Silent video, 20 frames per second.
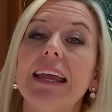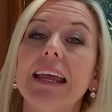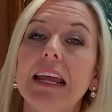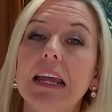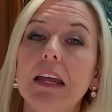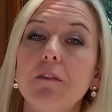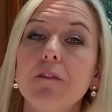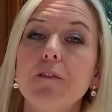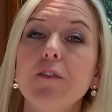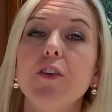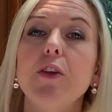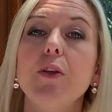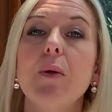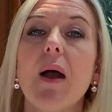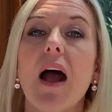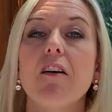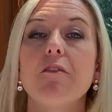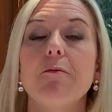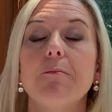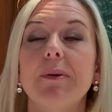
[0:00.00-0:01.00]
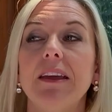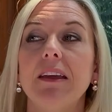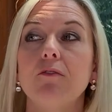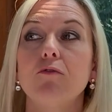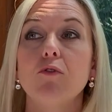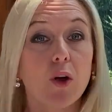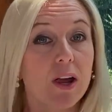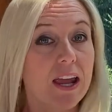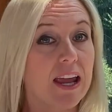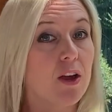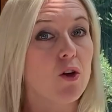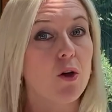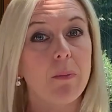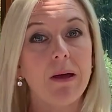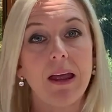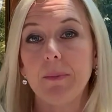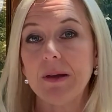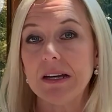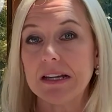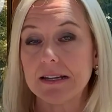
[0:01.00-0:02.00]
if you have been rocking your
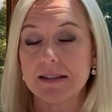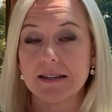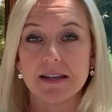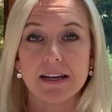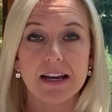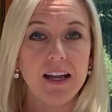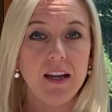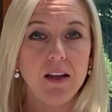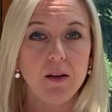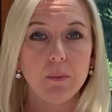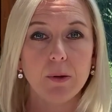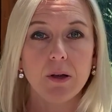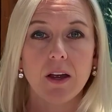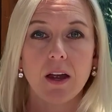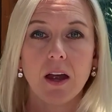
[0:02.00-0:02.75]
baby to sleep